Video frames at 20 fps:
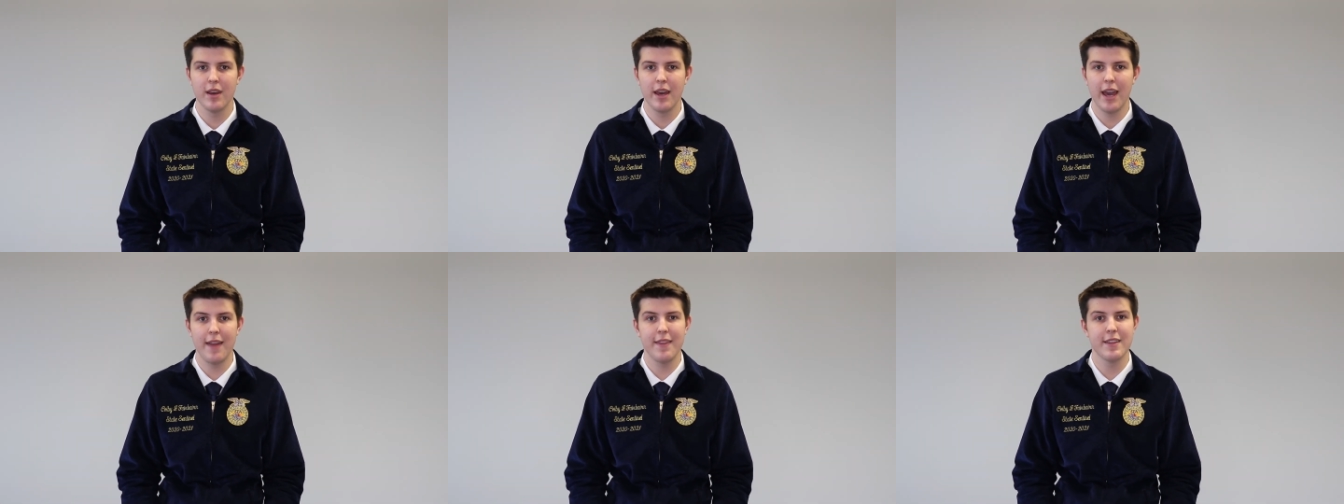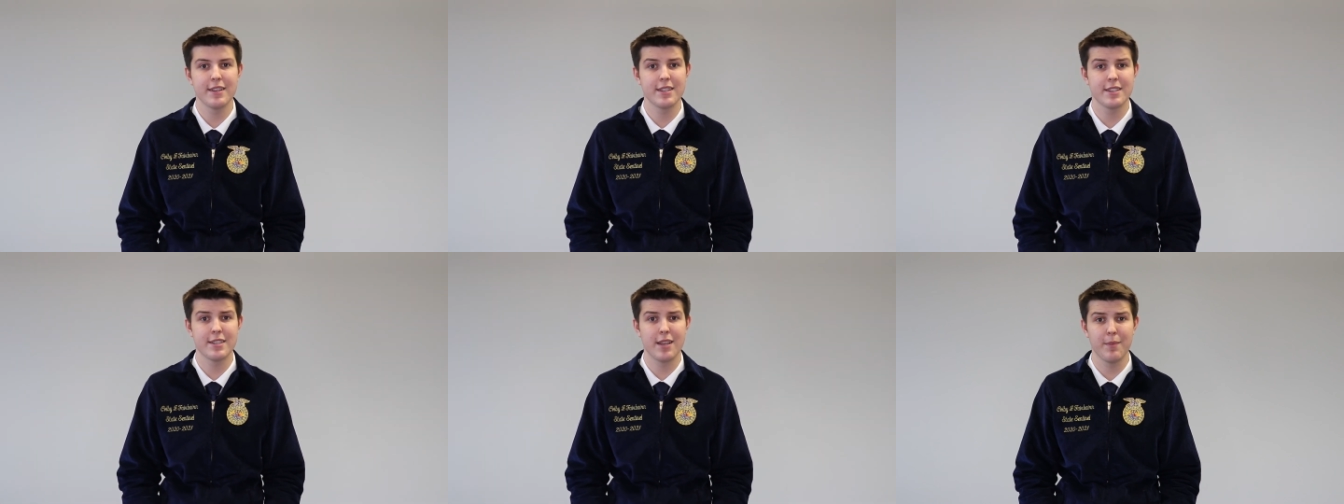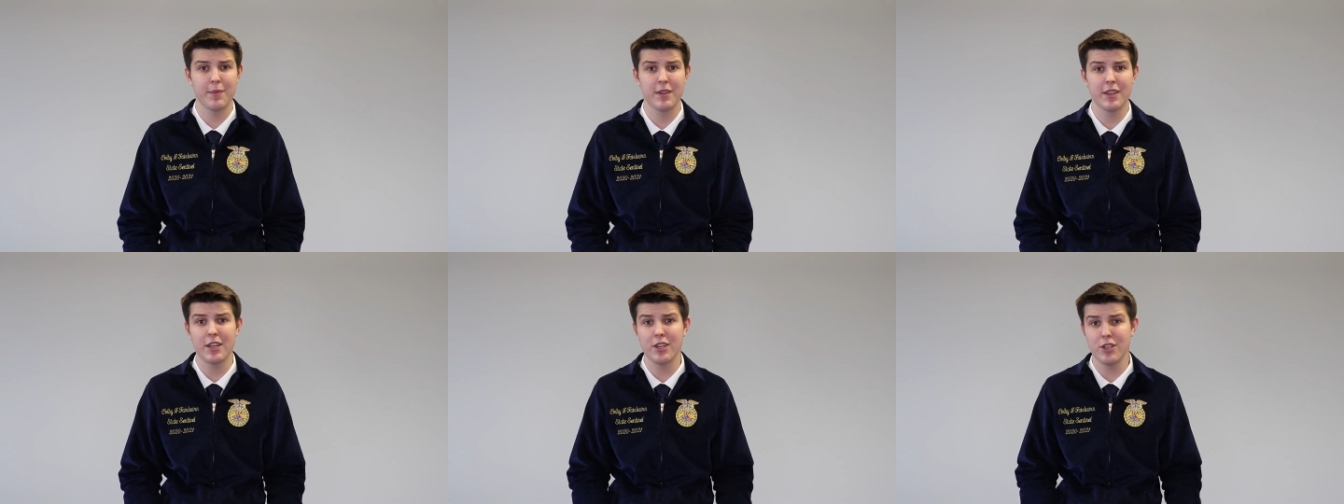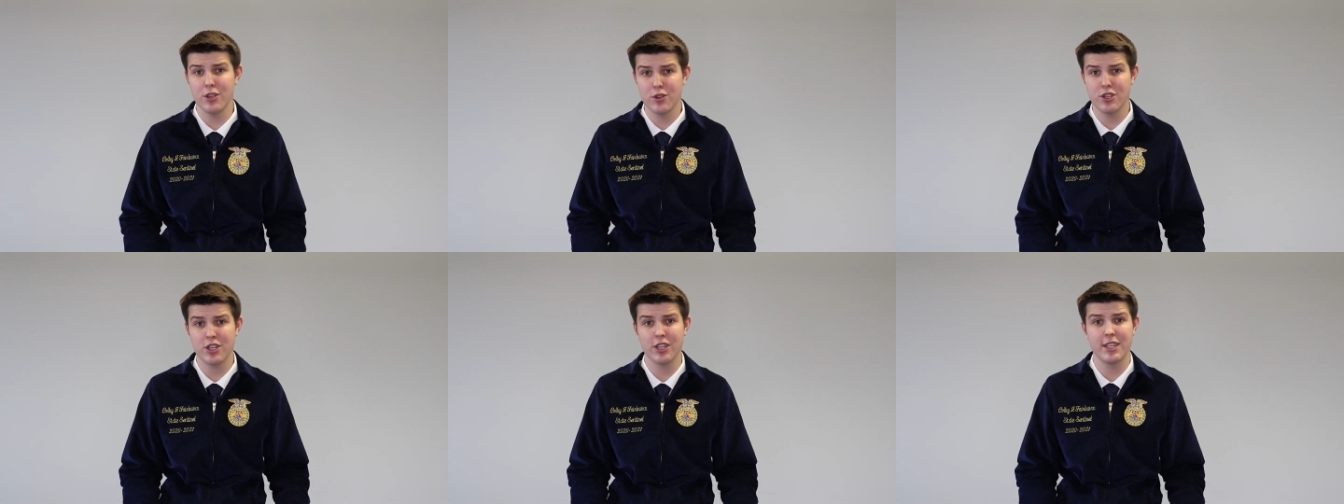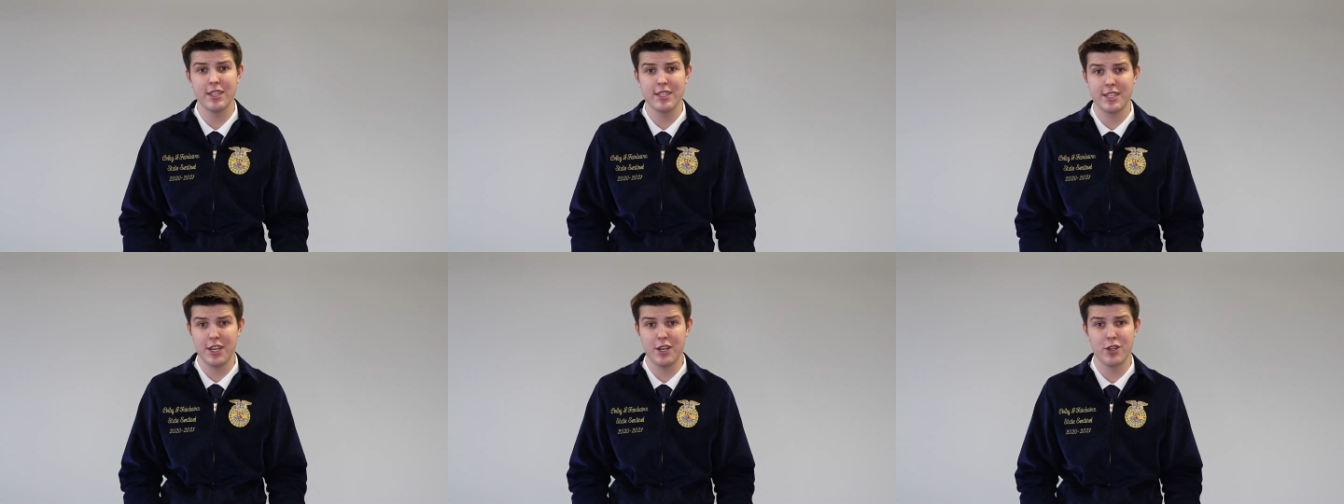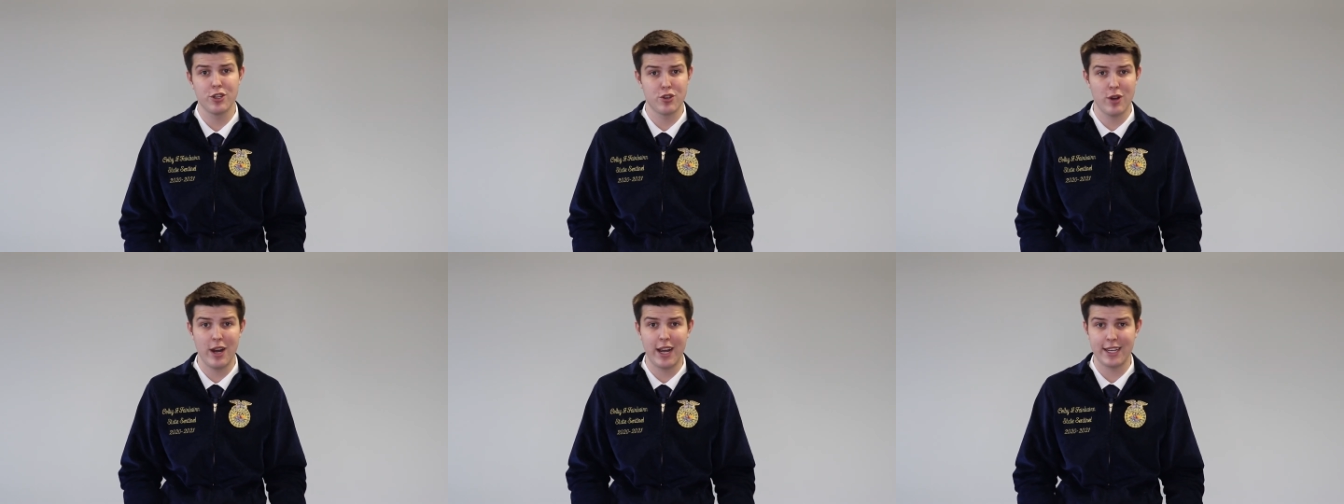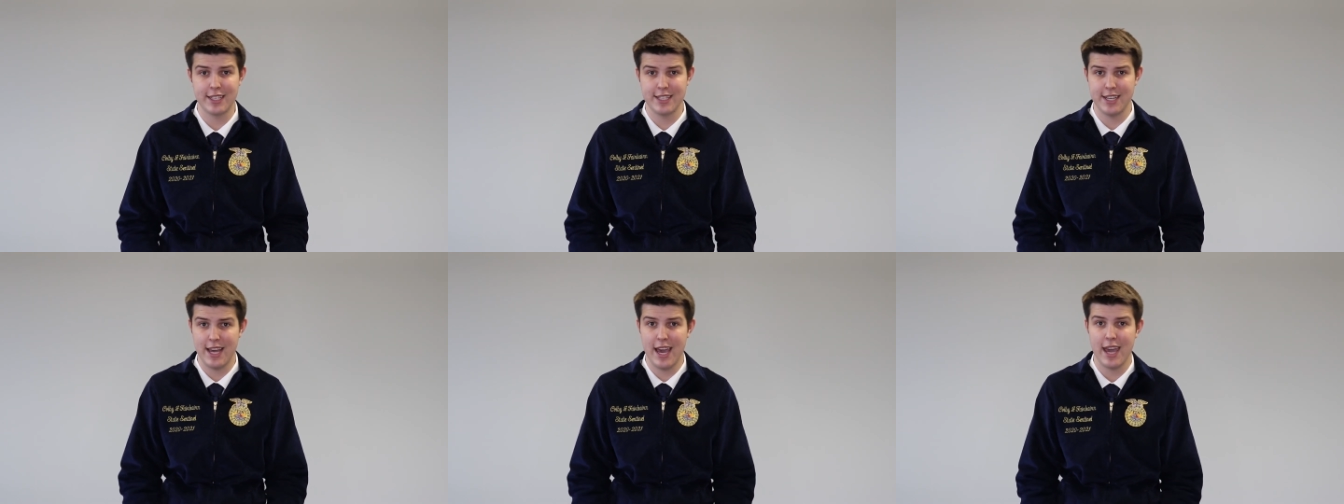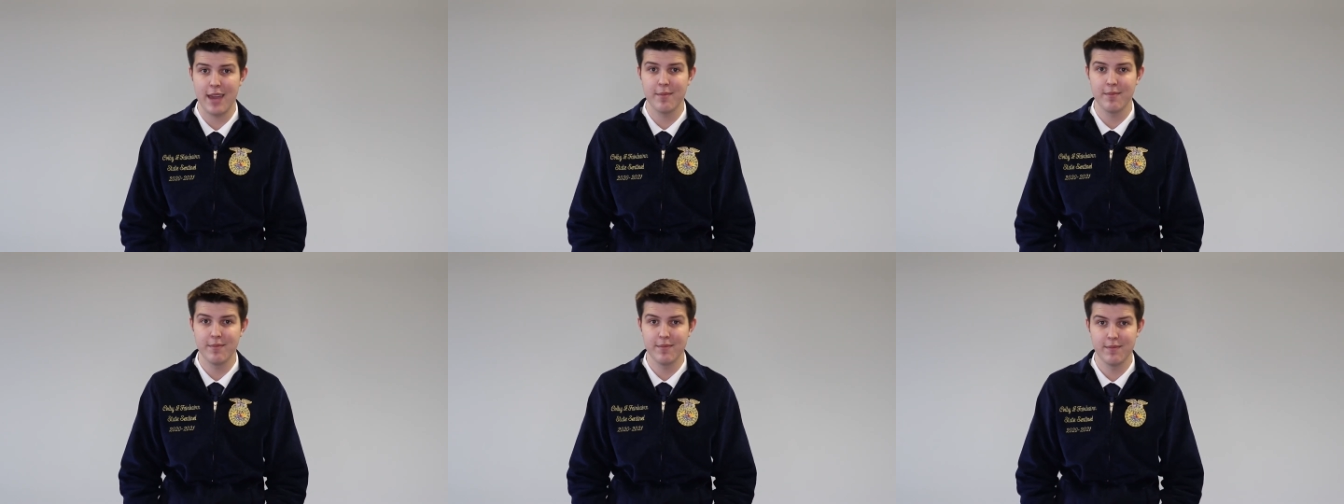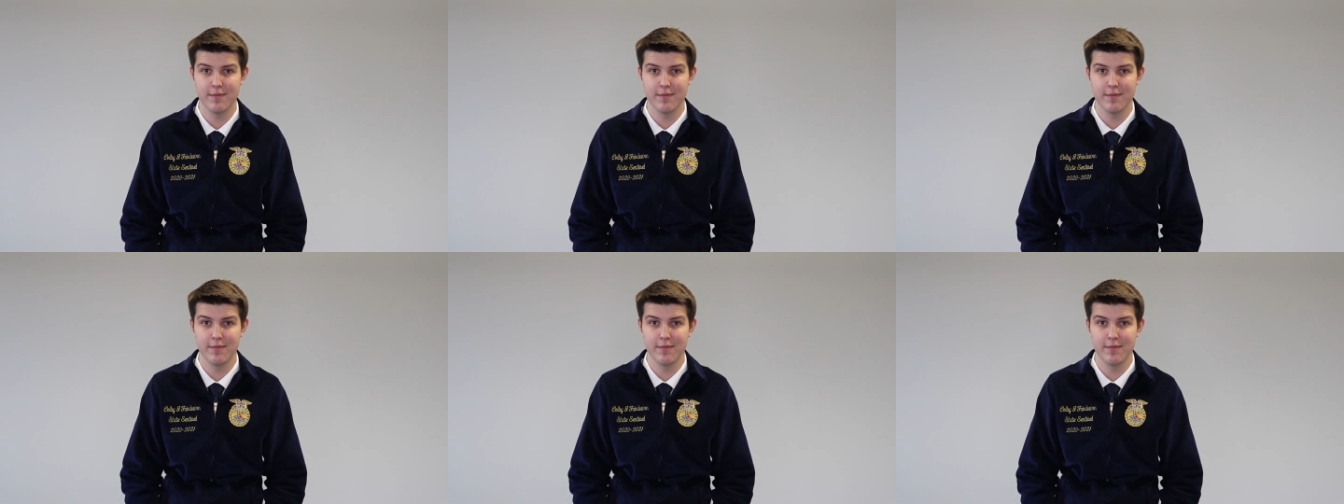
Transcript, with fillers: And this is something that you should consider trying today.